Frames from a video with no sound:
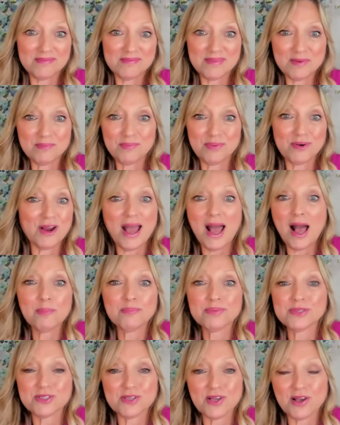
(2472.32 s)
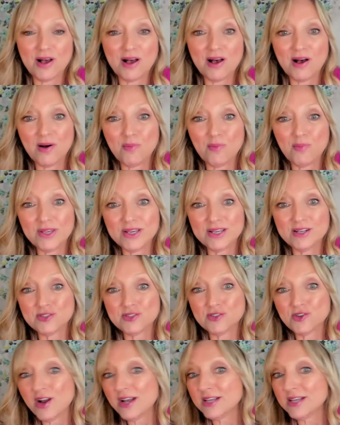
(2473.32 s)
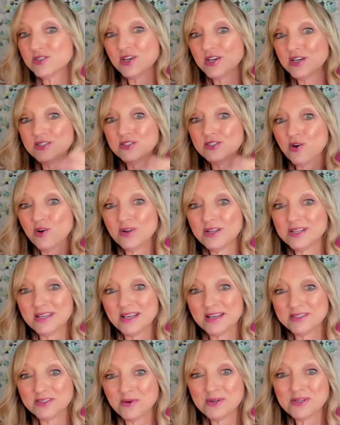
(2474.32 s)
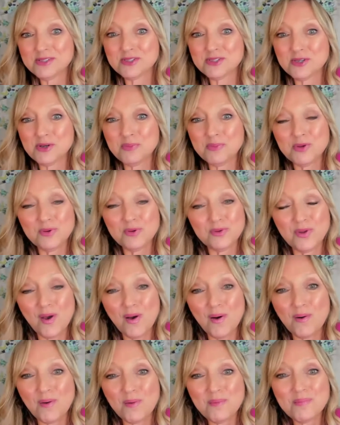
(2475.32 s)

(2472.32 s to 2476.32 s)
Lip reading: perhaps we can address? Don't assume you know.